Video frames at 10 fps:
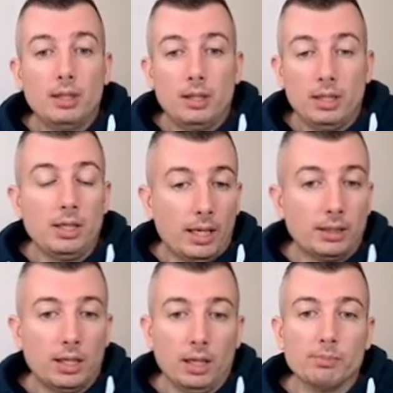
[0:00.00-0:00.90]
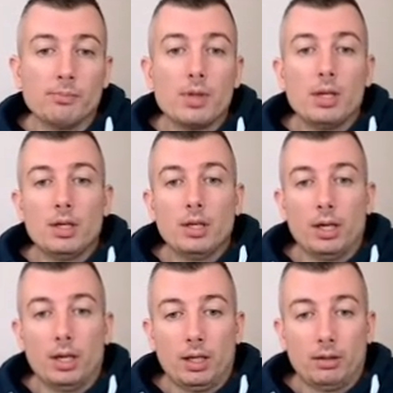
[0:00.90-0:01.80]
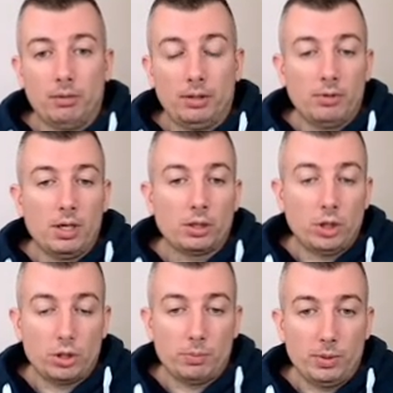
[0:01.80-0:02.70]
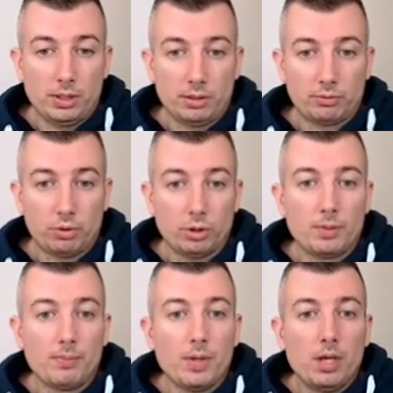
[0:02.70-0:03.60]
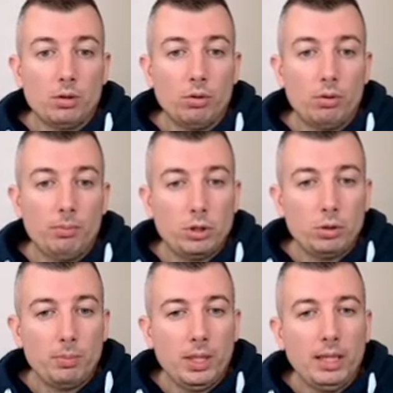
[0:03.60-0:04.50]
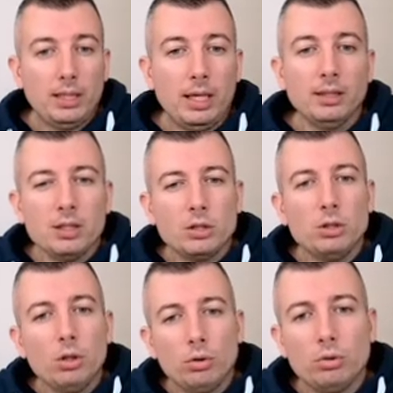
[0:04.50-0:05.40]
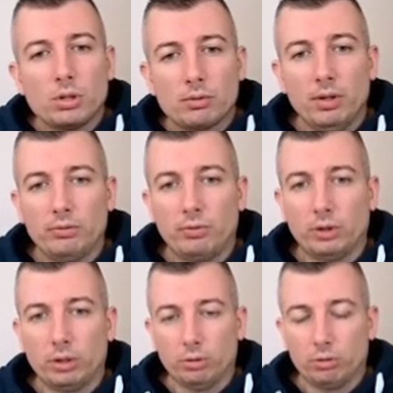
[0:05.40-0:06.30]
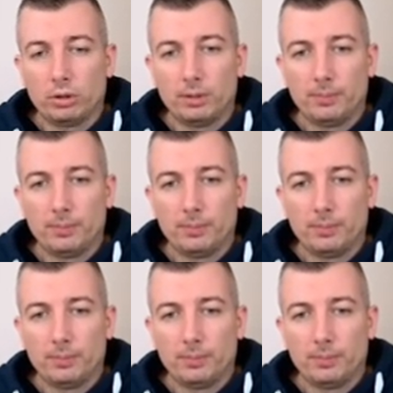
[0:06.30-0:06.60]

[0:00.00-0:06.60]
in endgame when we exchange the pieces, of course. So bishop b8, and there is no good square for the rook.